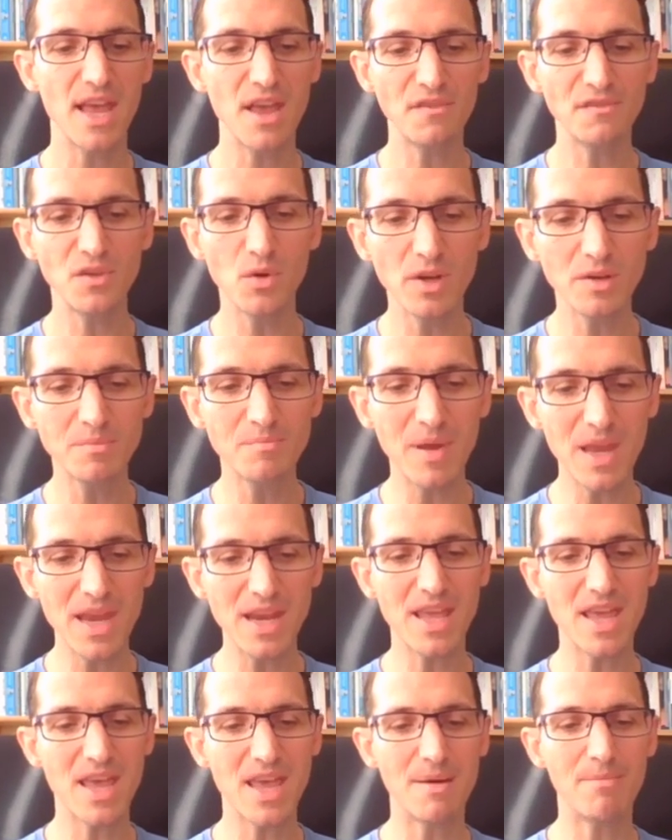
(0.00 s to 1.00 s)
"If you had
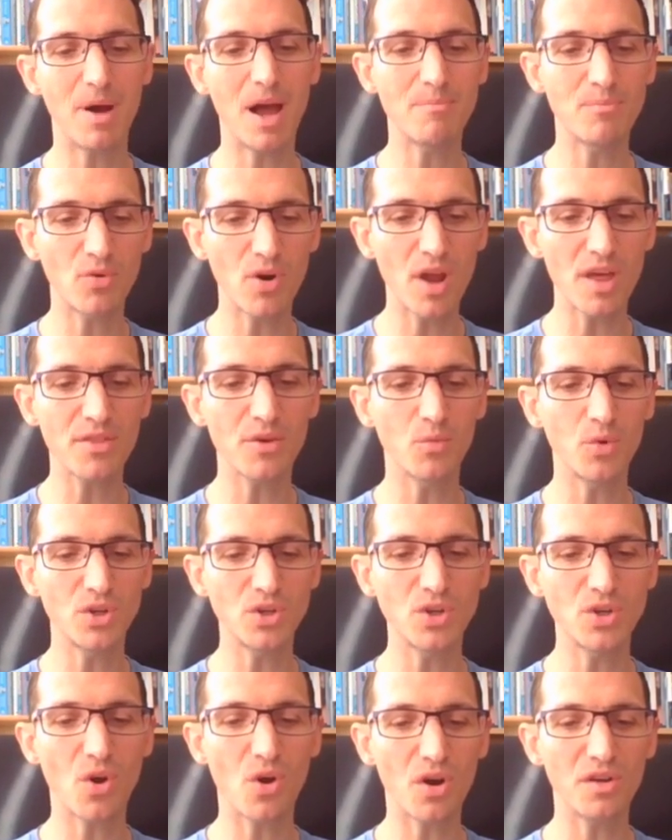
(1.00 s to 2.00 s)
been here, my brother
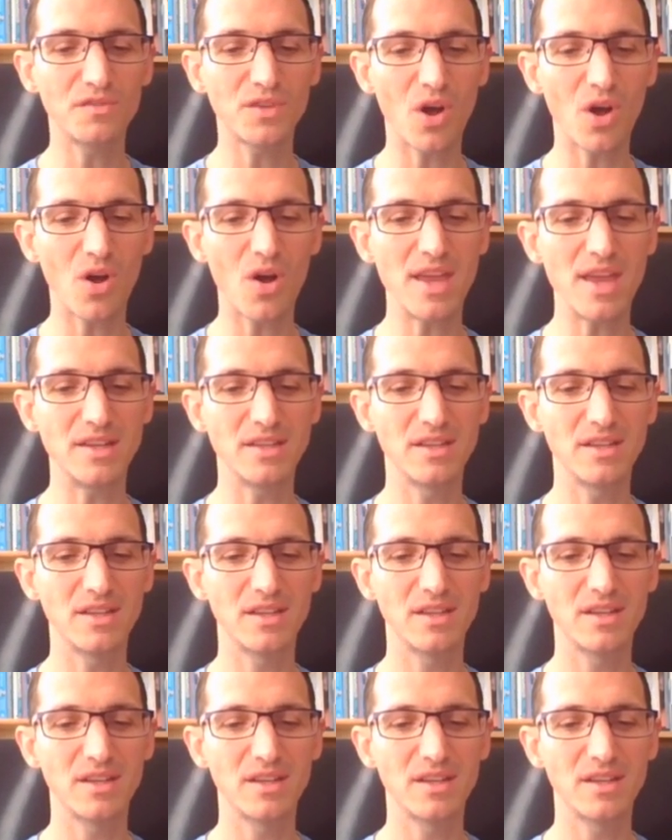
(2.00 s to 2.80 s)
would not have died.